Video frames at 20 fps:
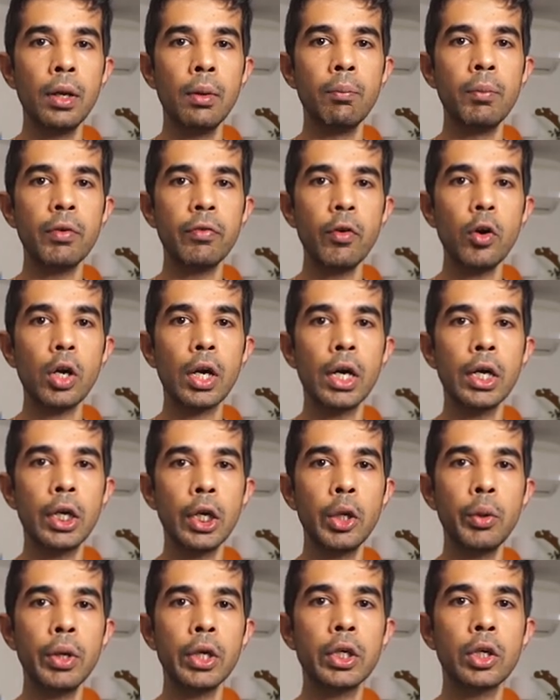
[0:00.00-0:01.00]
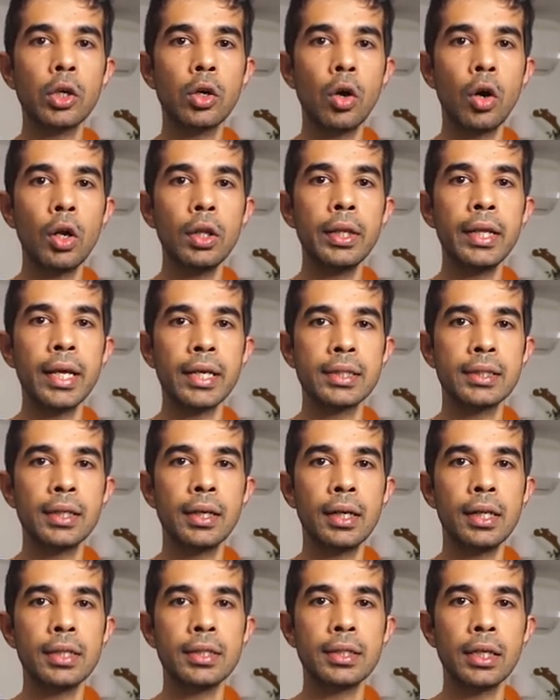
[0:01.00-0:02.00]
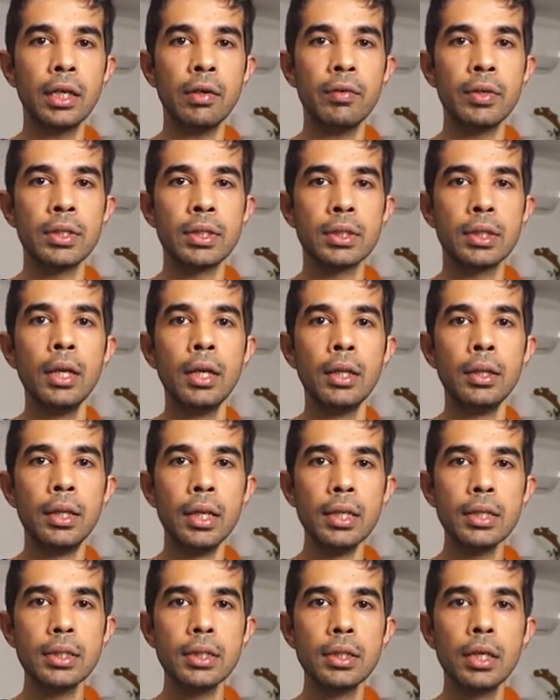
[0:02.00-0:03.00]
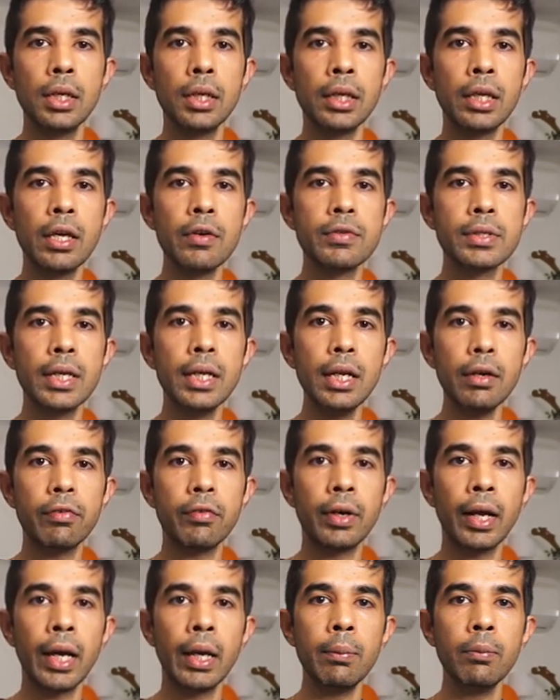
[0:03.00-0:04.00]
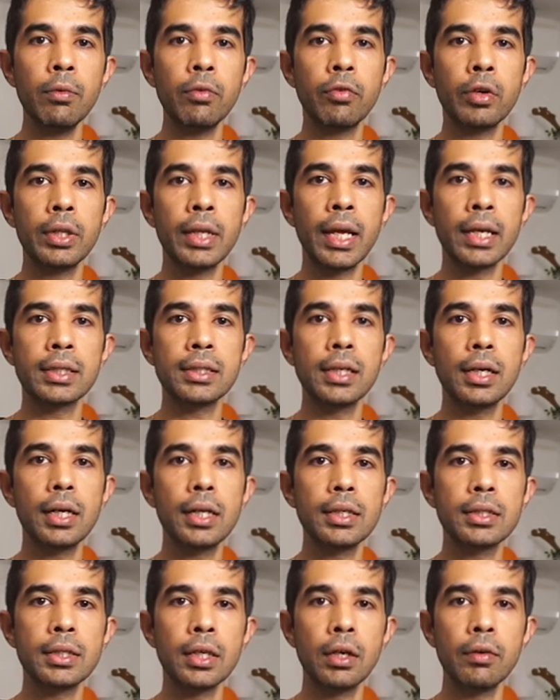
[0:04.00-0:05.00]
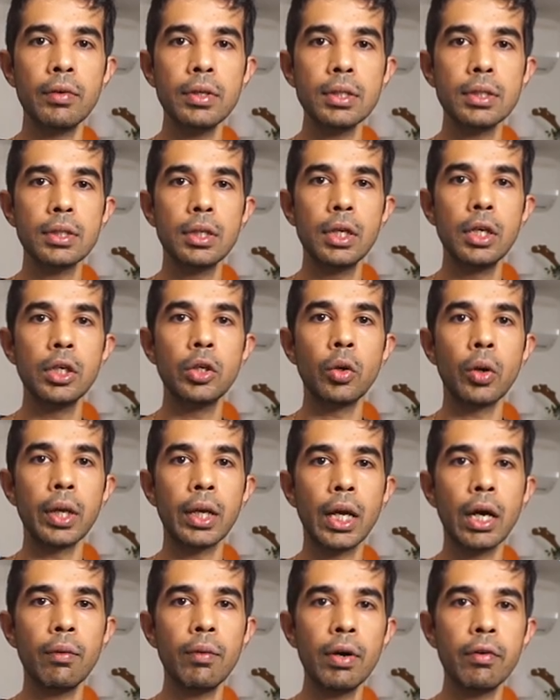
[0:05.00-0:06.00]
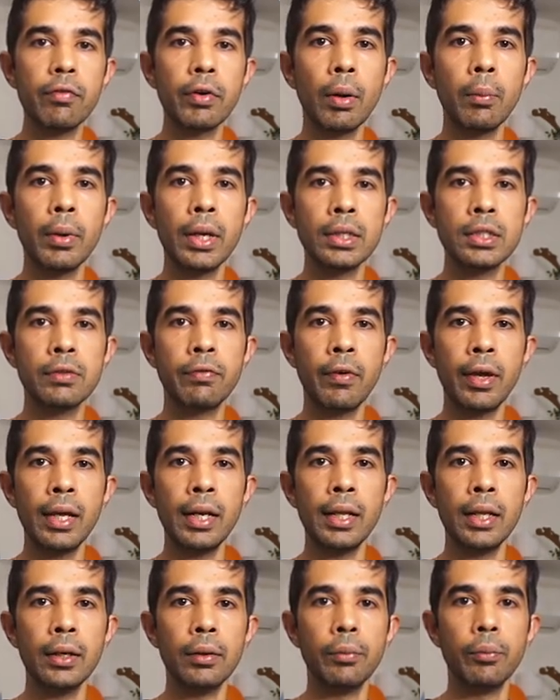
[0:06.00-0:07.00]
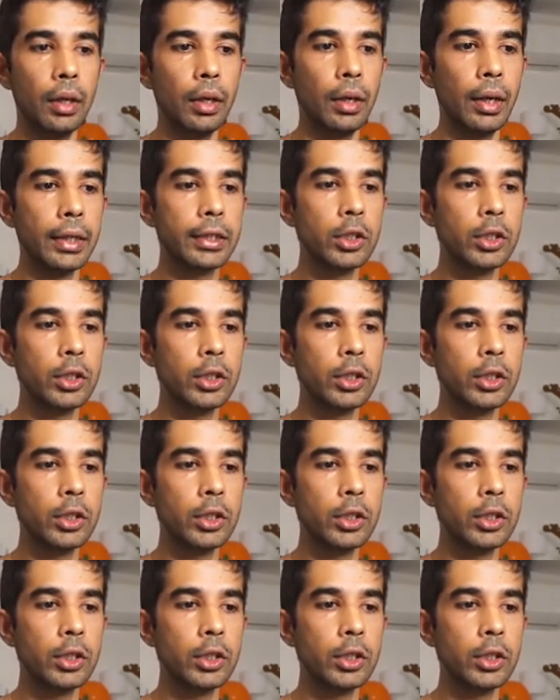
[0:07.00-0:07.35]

before continuing to call the external service. This gives enough time for the external service to recover from its failure. Let's